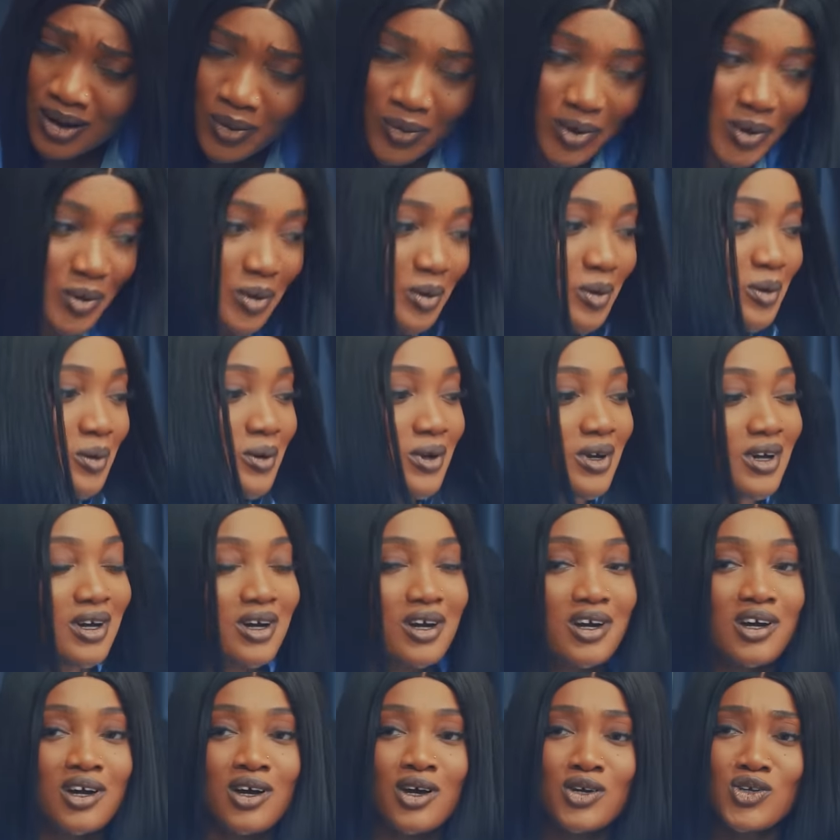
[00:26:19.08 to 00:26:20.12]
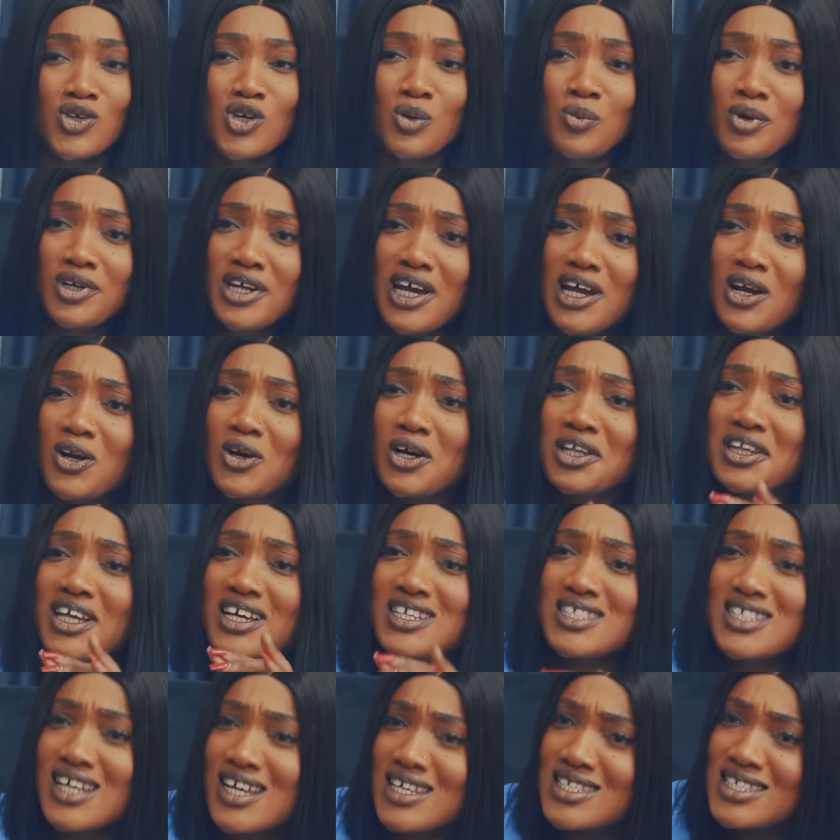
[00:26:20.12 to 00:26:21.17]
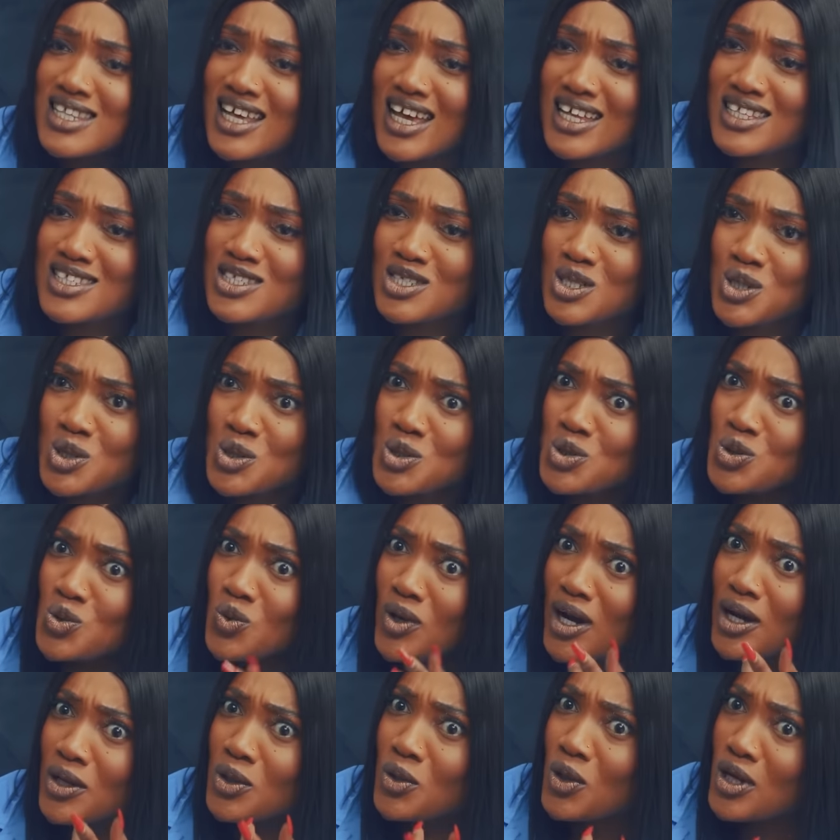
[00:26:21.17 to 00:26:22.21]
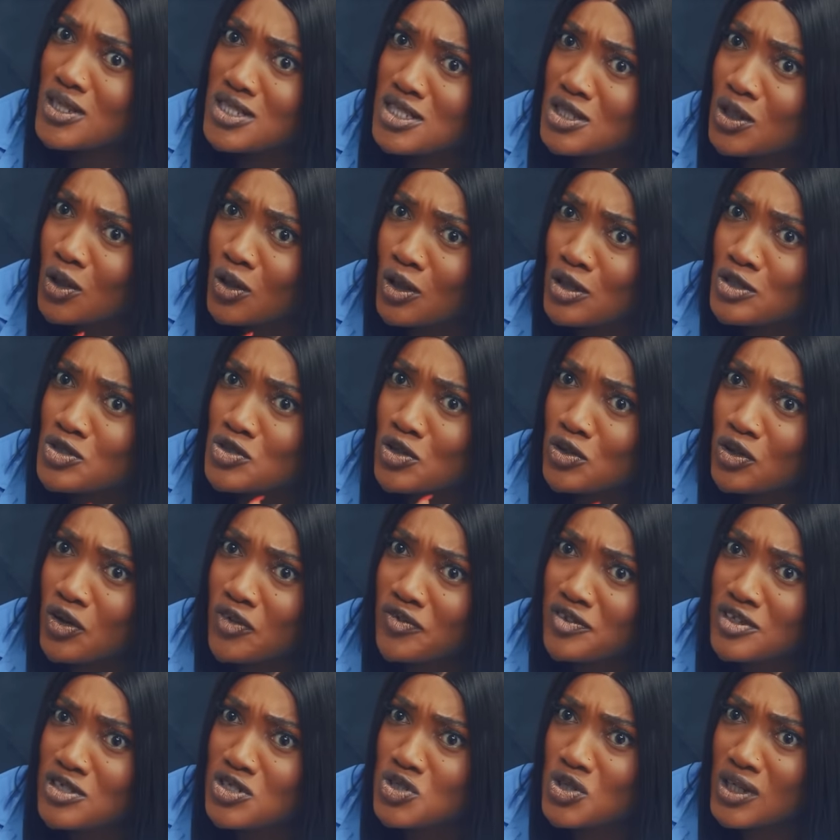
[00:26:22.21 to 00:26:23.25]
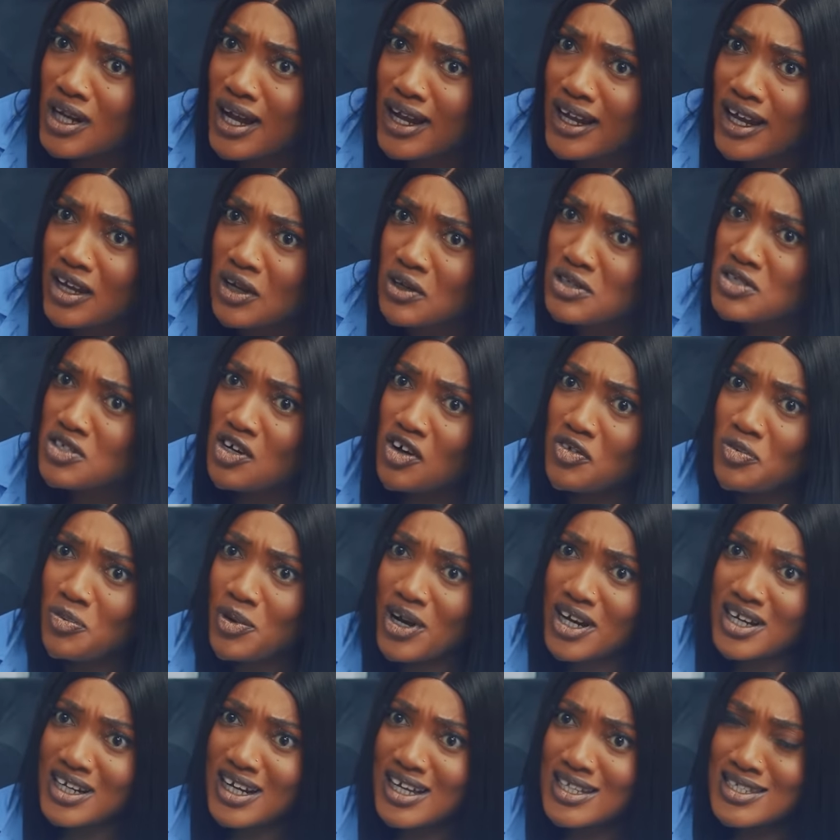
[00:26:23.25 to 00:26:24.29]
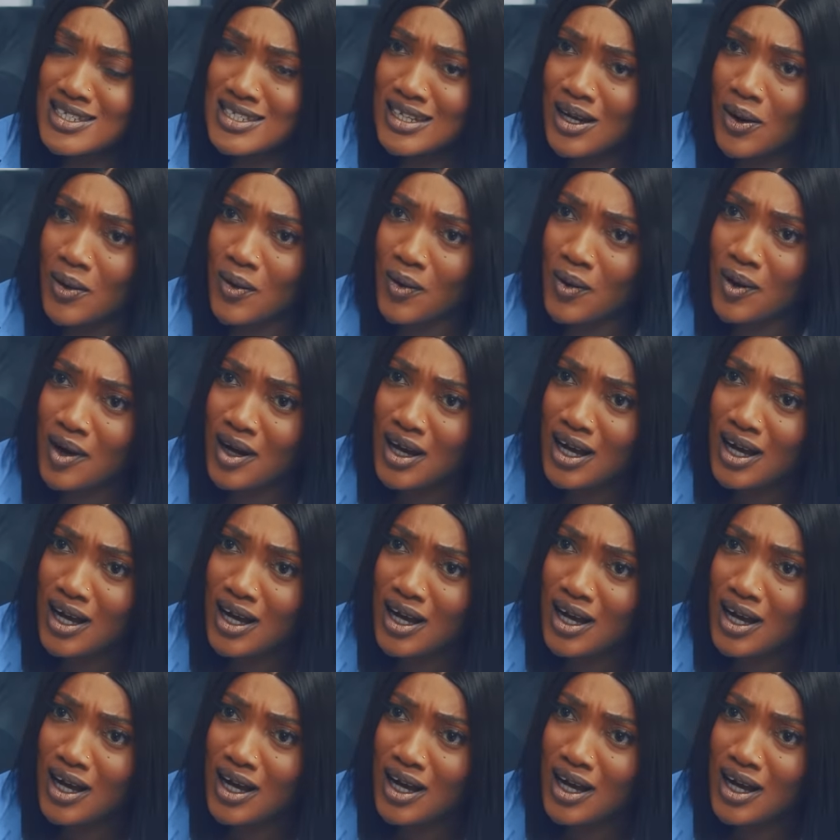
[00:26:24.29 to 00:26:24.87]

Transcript: Wait. Your mother-in-law understands that you are not in control of this. You can get yourself pregnant now.